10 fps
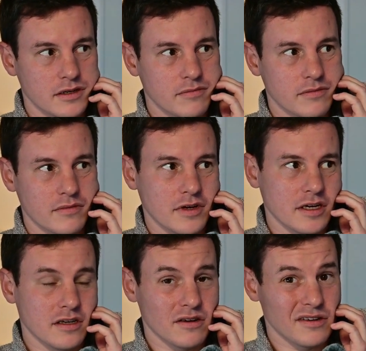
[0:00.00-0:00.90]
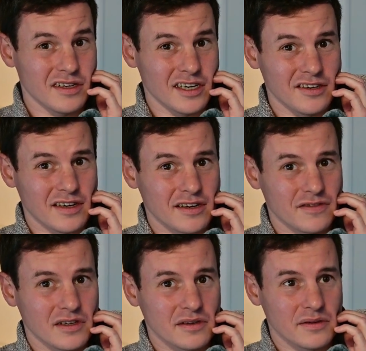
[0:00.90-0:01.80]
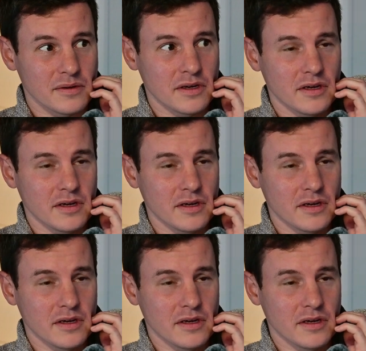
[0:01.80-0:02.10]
and you're at f2,